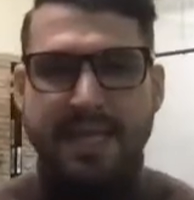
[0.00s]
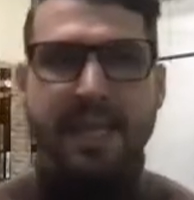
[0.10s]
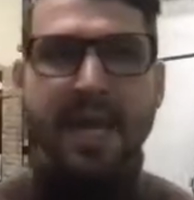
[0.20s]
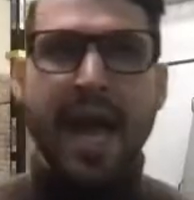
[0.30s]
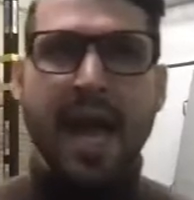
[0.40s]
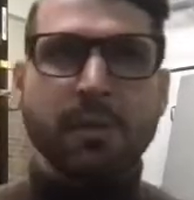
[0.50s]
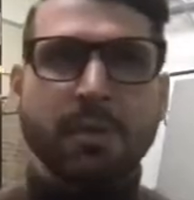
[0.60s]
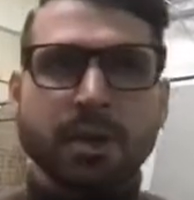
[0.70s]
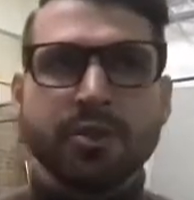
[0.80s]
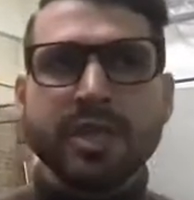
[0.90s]
the
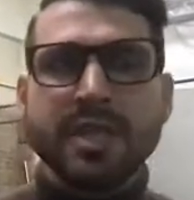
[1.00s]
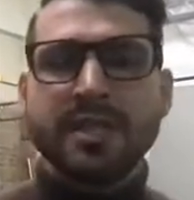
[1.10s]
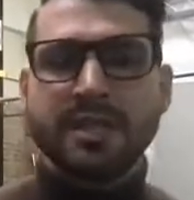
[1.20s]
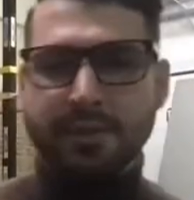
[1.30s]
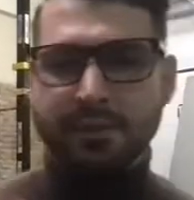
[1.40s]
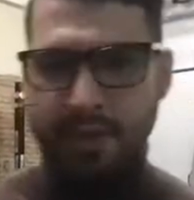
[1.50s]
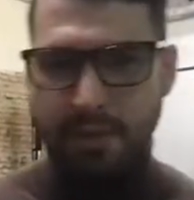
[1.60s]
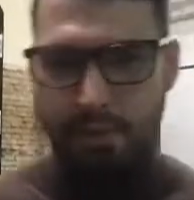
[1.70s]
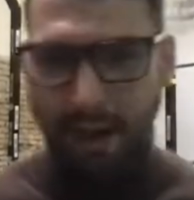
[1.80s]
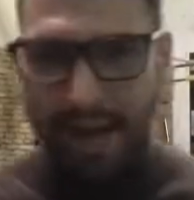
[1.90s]
elbows in a
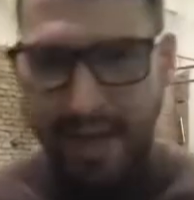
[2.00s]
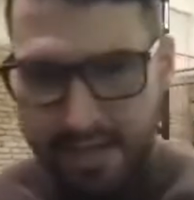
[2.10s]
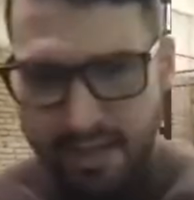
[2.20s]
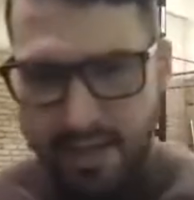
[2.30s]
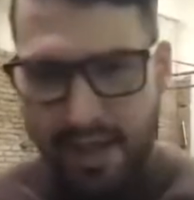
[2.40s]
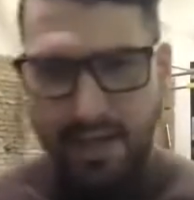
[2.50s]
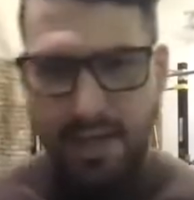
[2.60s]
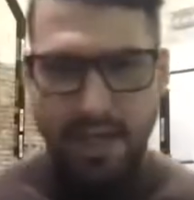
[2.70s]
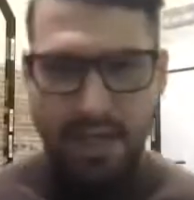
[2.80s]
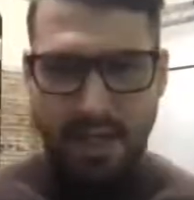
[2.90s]
different plane than
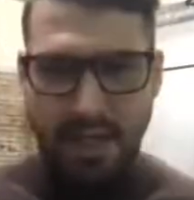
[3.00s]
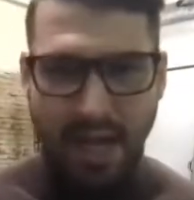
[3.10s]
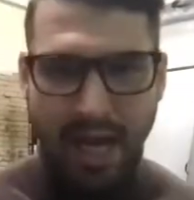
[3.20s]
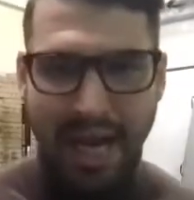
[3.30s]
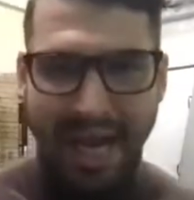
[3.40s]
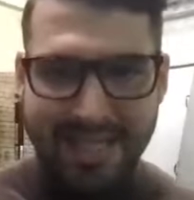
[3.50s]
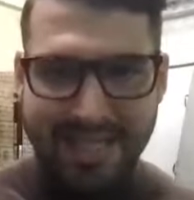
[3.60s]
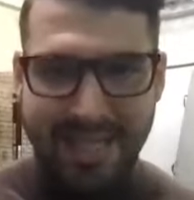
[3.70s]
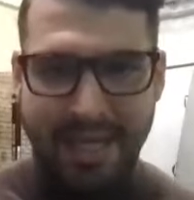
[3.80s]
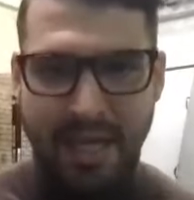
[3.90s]
in a
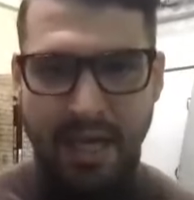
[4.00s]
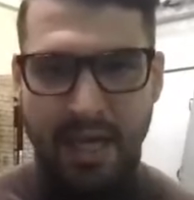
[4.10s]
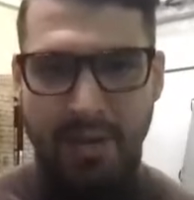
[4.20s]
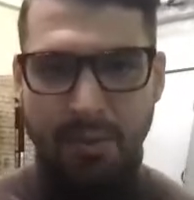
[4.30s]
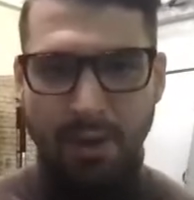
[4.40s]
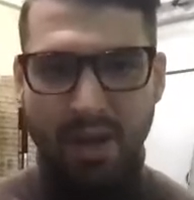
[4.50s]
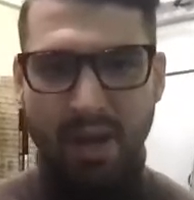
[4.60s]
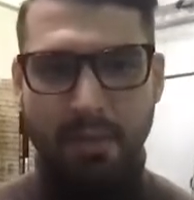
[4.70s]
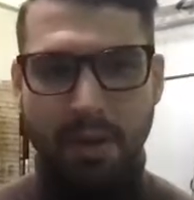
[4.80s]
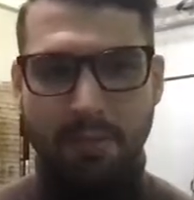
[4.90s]
classic
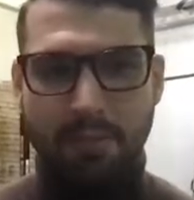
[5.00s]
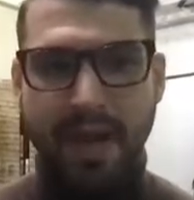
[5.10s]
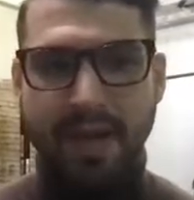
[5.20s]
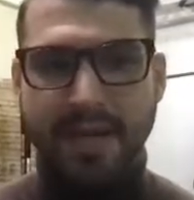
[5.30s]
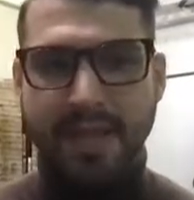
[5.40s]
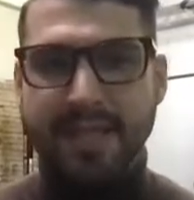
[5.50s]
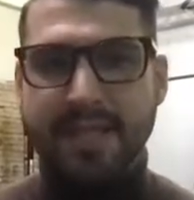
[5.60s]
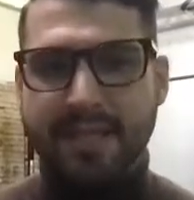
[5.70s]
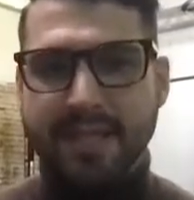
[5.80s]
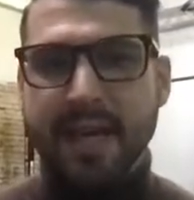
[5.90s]
pull-up. And this
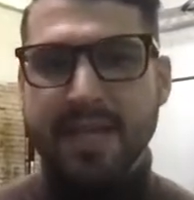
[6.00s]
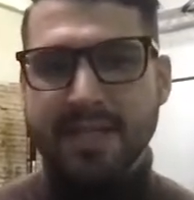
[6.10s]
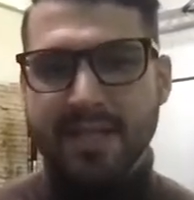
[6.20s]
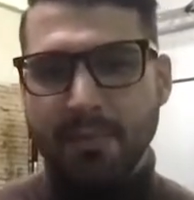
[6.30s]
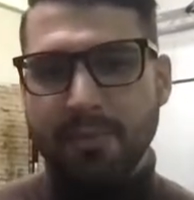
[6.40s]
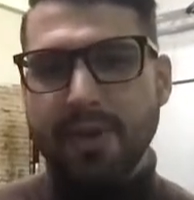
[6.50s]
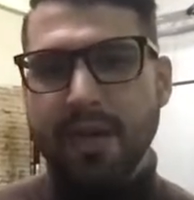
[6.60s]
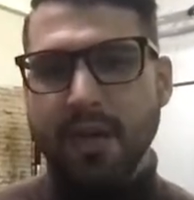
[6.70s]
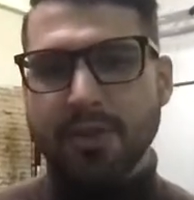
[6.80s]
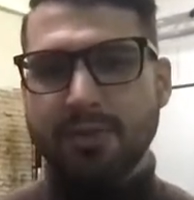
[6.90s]
is something
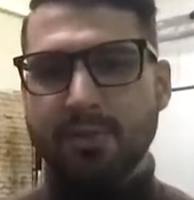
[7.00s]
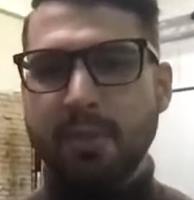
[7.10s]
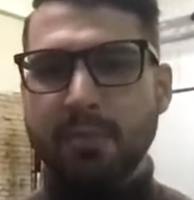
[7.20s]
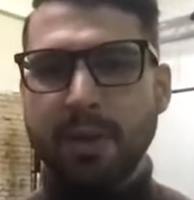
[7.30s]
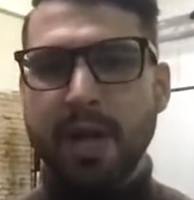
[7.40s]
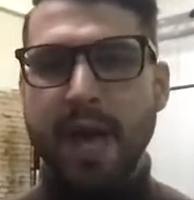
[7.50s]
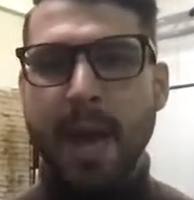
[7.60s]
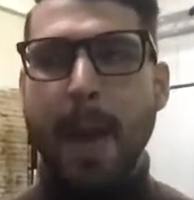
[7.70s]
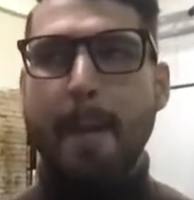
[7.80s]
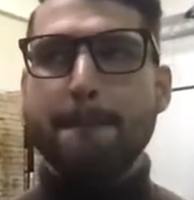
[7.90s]
a lot of people
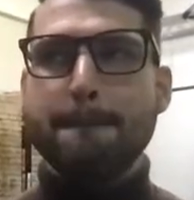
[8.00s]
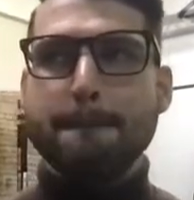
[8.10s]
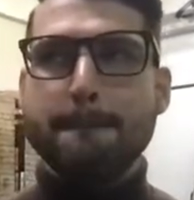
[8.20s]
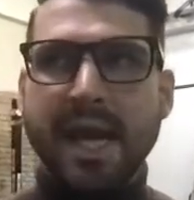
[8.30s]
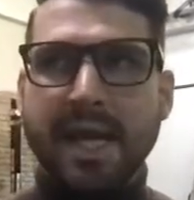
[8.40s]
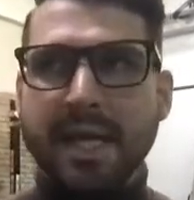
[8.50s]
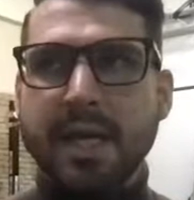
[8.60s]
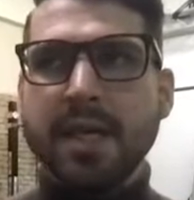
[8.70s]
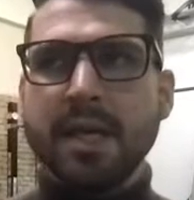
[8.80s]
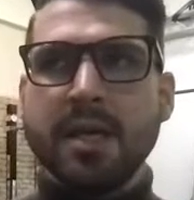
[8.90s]
may